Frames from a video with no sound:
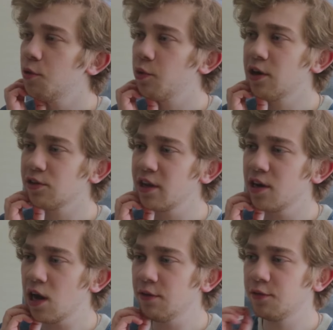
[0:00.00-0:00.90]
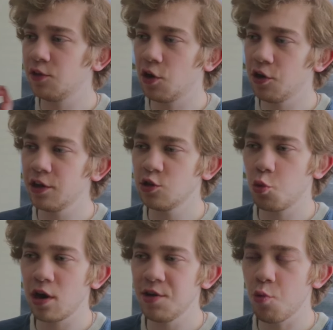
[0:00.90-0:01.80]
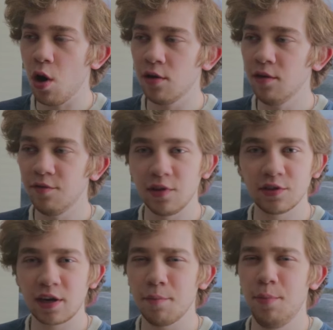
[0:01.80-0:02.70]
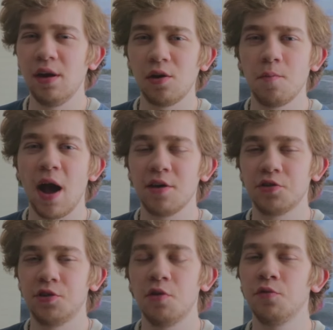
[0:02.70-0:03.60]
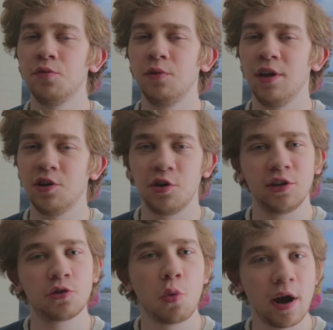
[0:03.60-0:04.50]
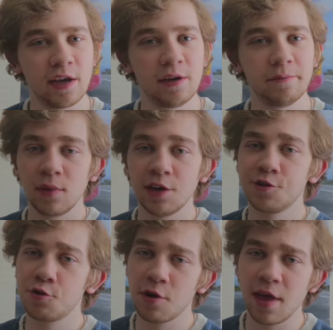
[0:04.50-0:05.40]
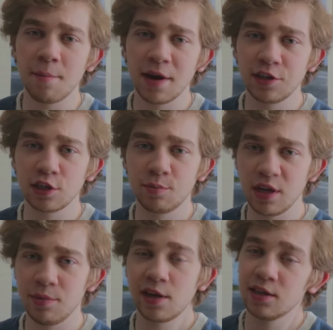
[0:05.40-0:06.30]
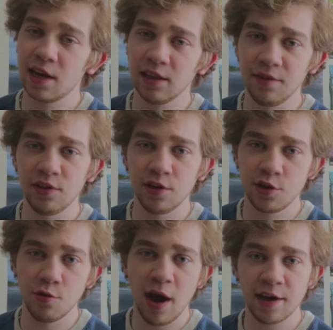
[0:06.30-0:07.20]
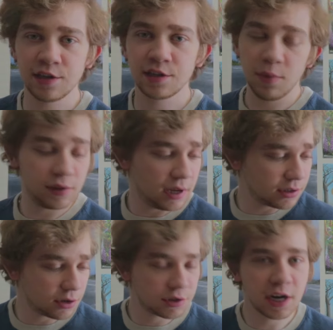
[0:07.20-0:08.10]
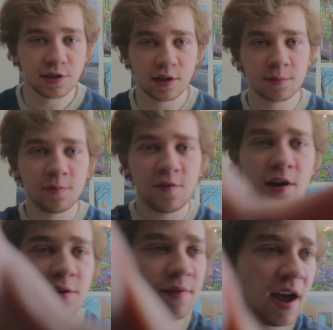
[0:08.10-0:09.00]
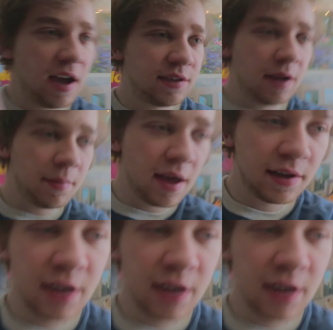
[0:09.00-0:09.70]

But weirdly enough, turning 21 feels like a bigger milestone than turning 20. And sure, that might just be because I live in the US, but things are changing very fast, and by the